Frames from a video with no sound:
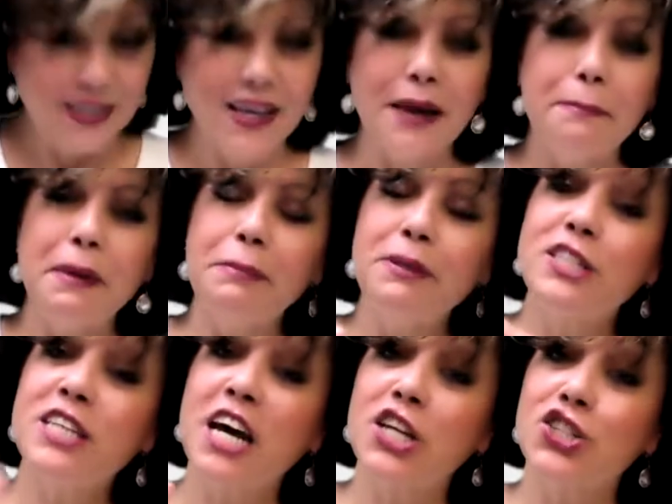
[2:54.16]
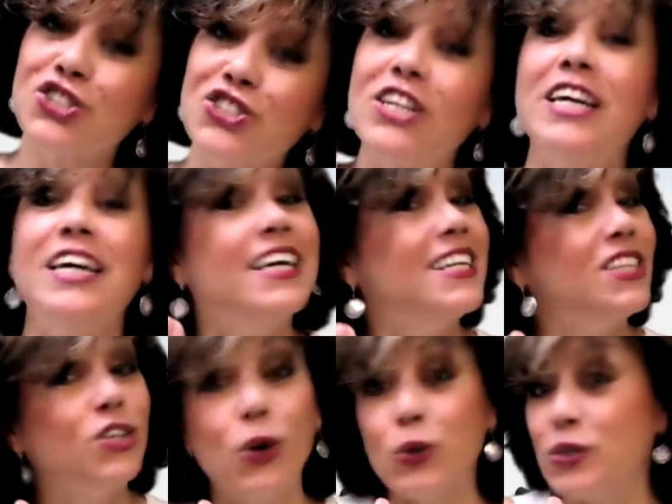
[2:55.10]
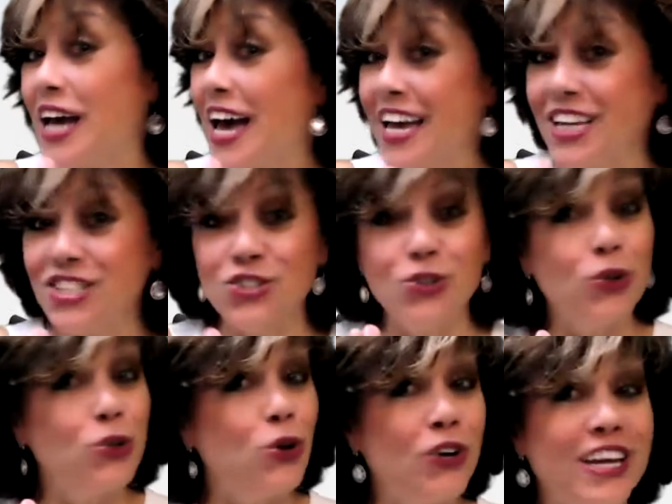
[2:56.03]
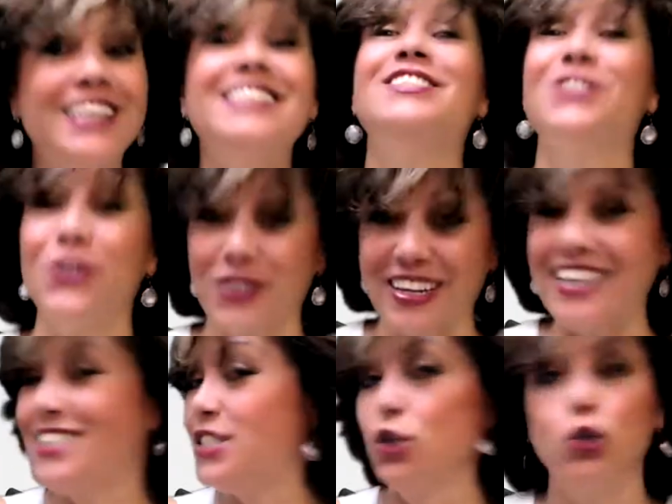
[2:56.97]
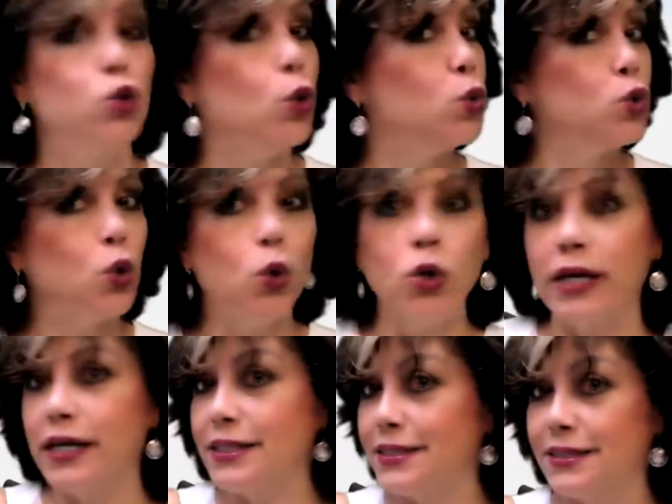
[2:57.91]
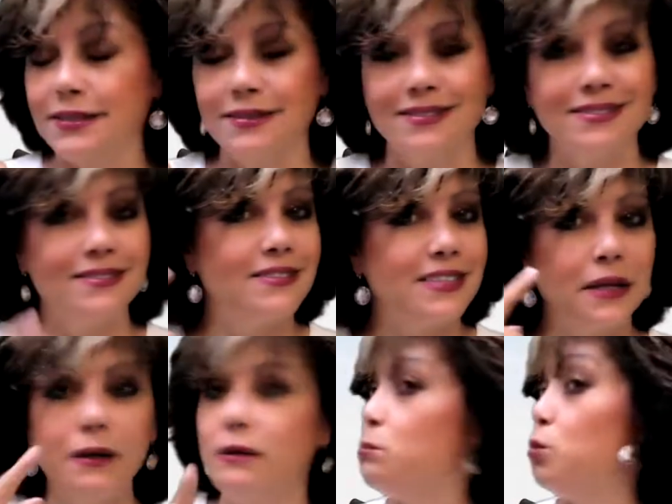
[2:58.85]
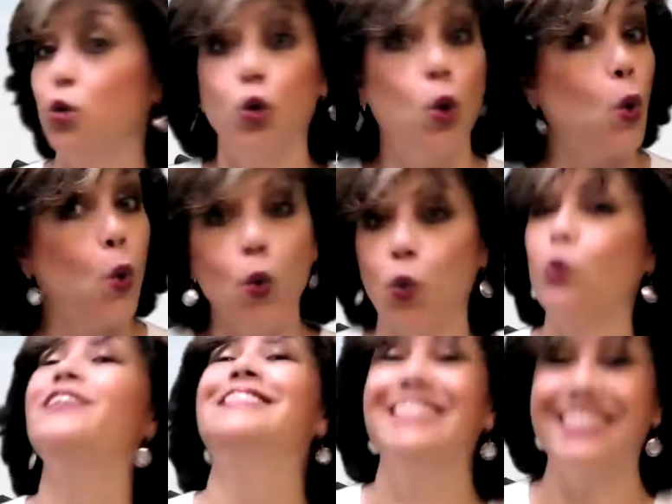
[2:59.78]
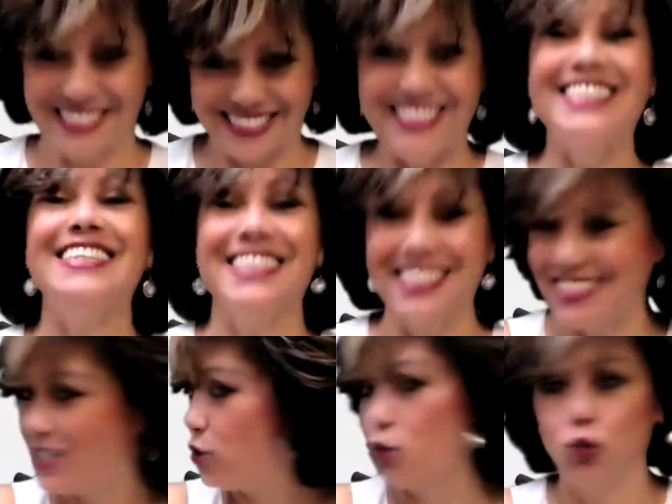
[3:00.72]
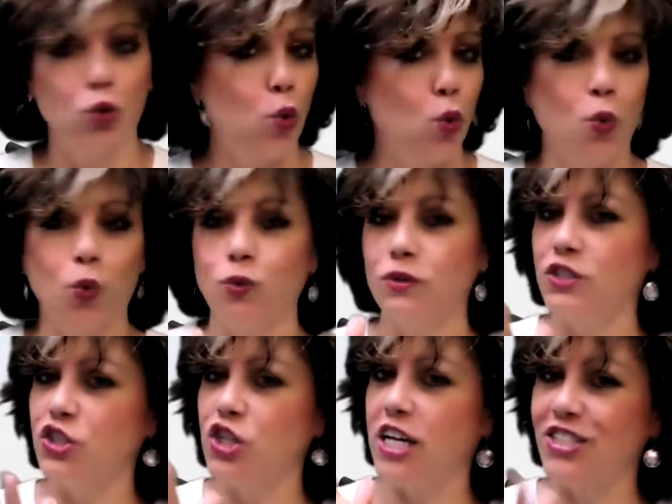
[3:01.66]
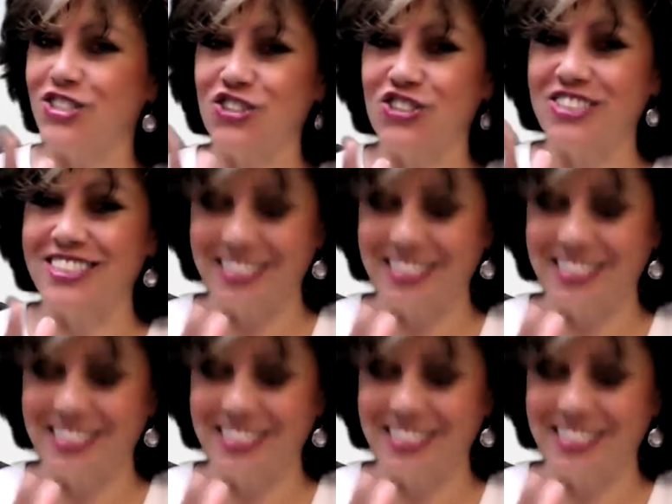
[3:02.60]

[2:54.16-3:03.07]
And maybe touch. No touch, no toques, toques, no toques. See? No. See, no, touch.